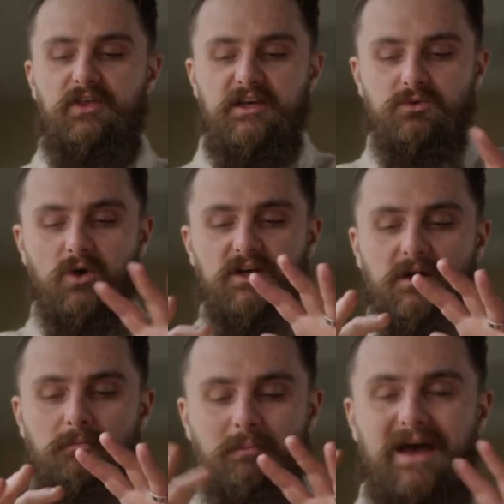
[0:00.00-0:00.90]
This was
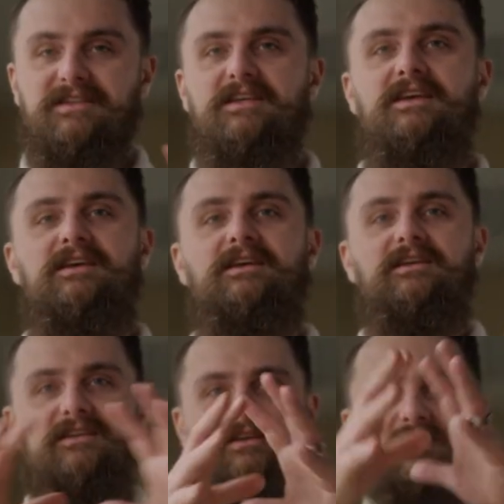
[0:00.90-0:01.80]
a messy
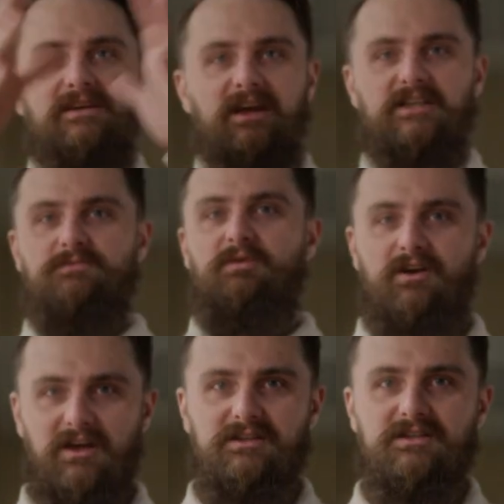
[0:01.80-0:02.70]

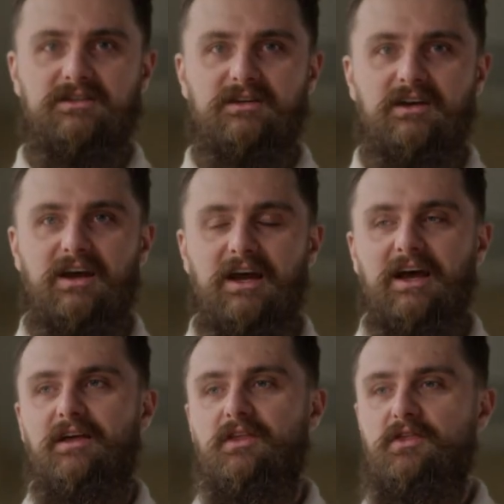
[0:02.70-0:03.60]
experience
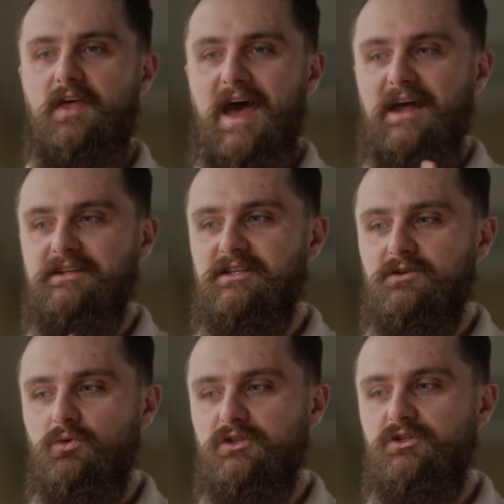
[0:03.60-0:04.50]

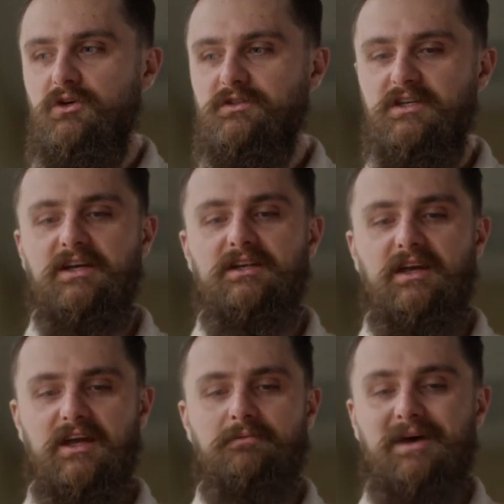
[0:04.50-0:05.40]
that resulted
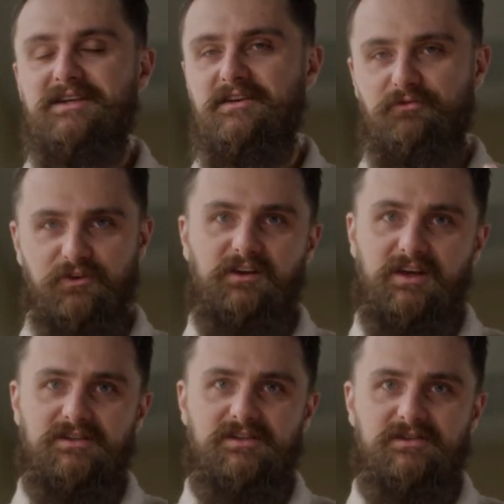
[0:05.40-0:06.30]
in messy
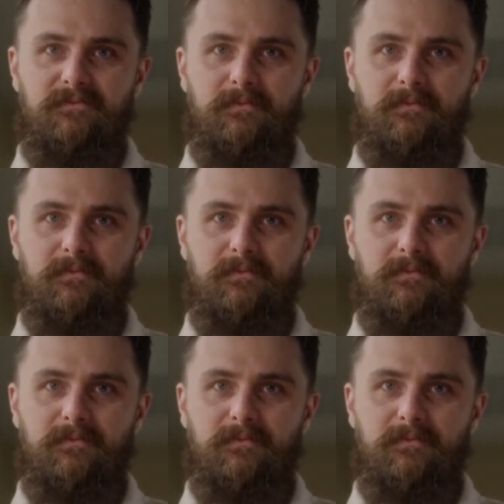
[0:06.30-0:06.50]
feelings.